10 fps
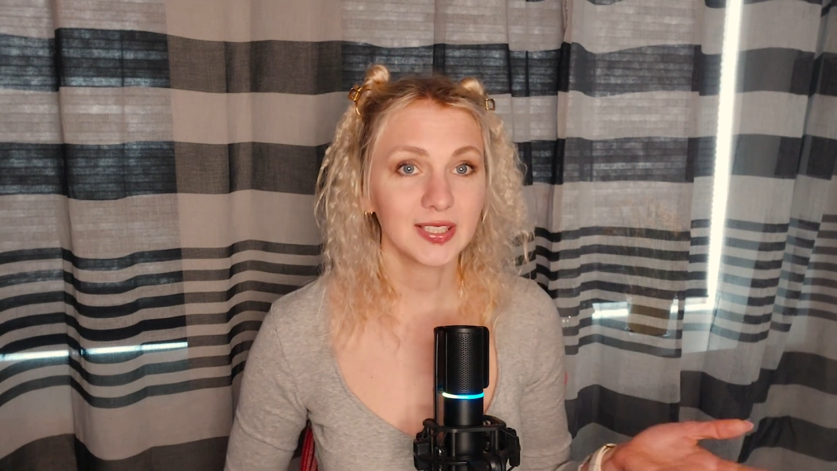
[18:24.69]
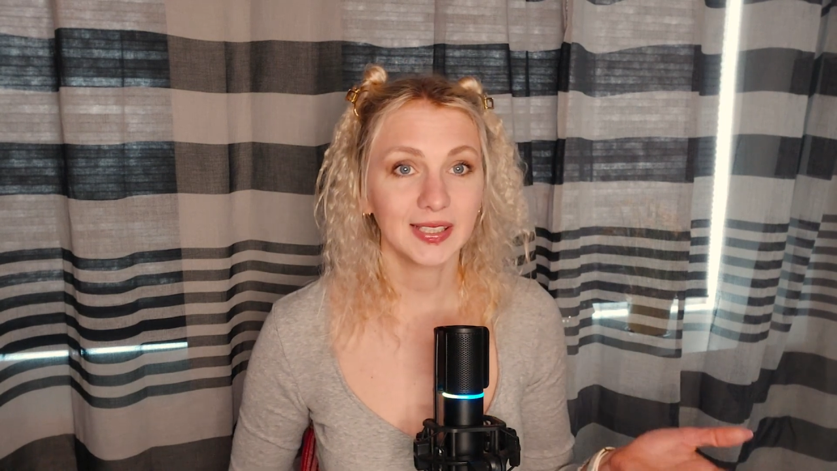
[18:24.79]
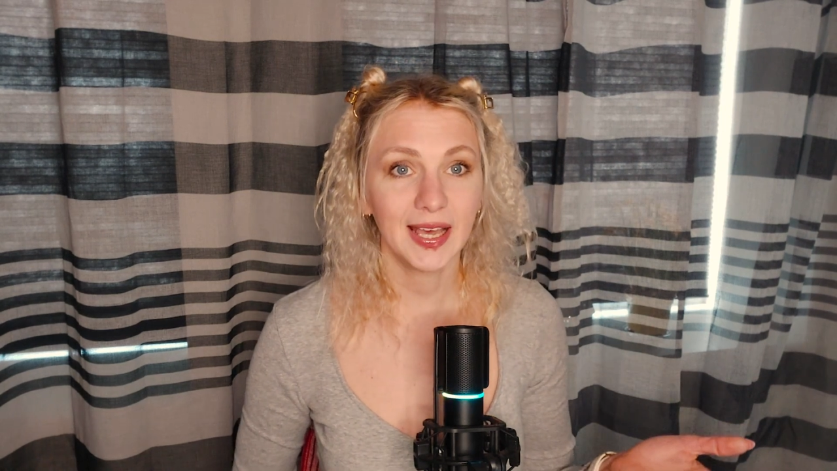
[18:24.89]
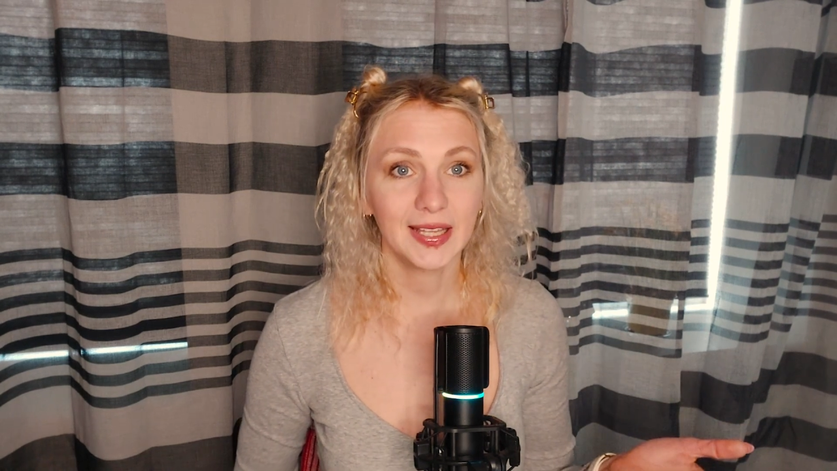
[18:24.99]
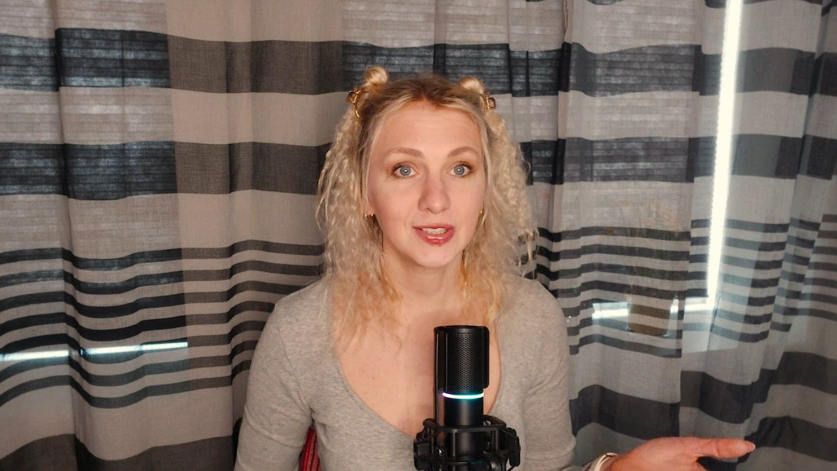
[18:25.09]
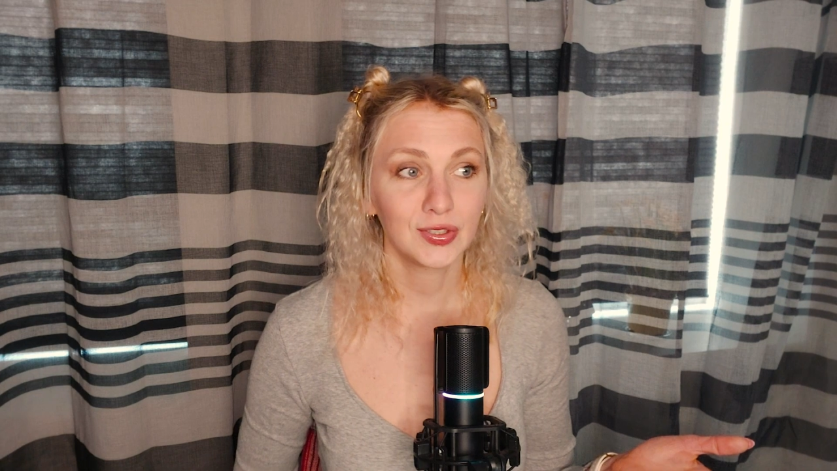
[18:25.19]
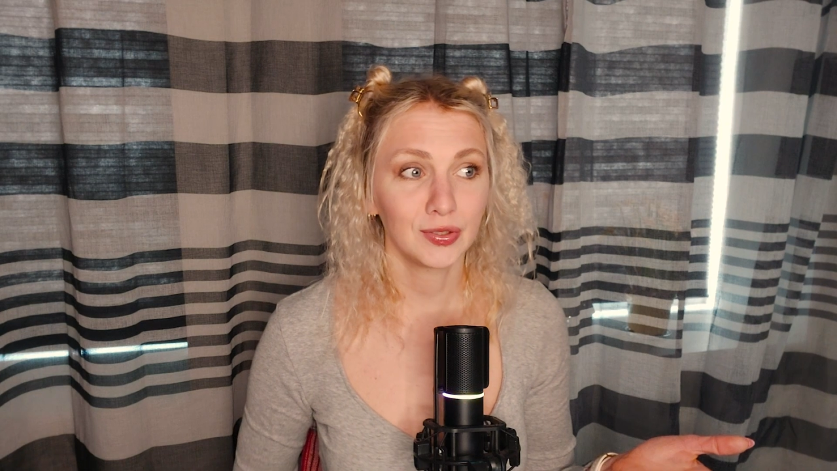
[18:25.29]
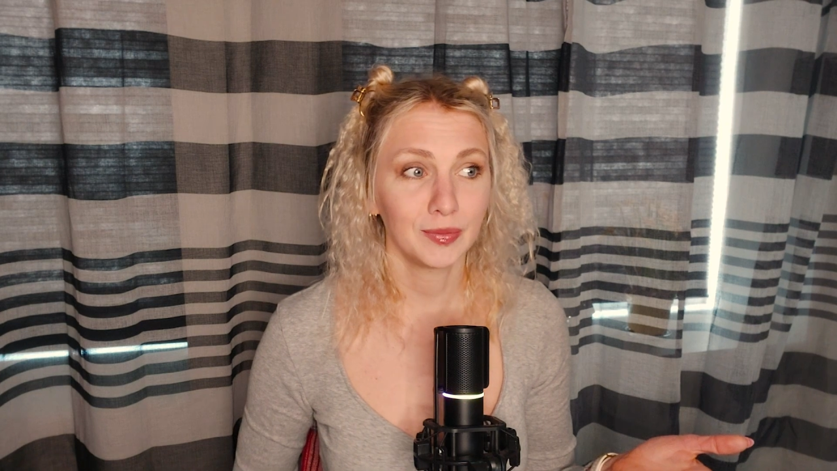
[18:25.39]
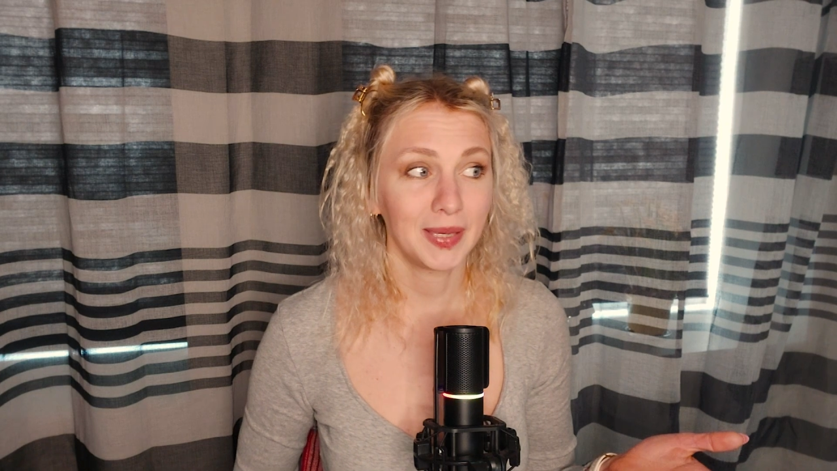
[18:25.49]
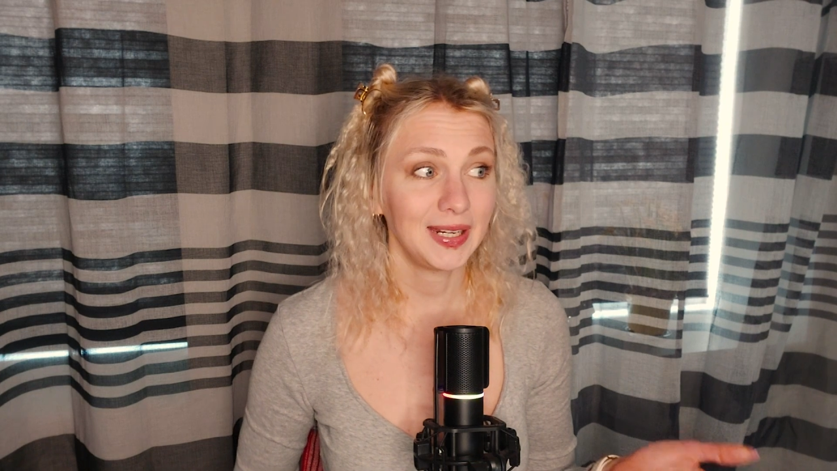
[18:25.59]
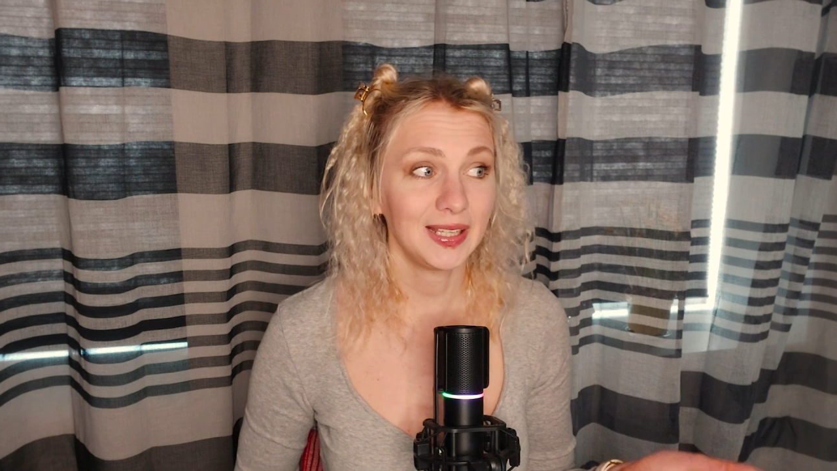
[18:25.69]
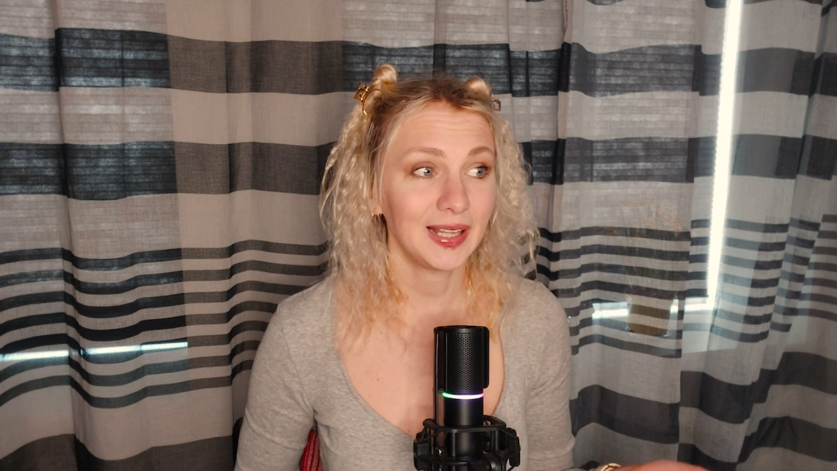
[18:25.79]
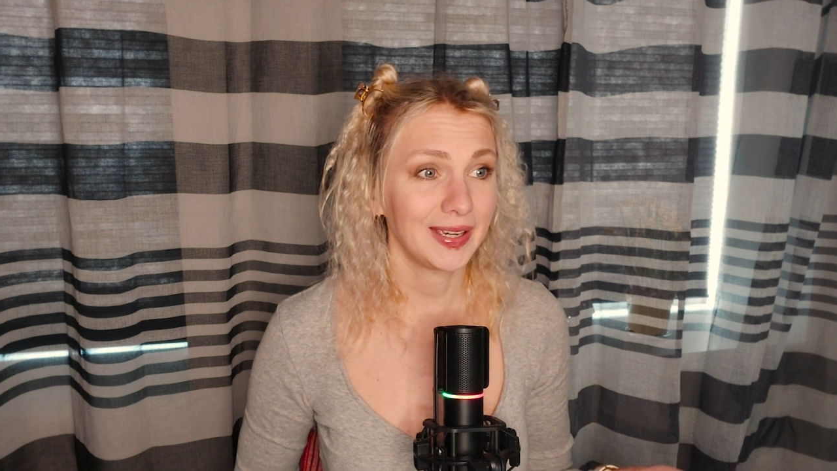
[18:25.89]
led to many,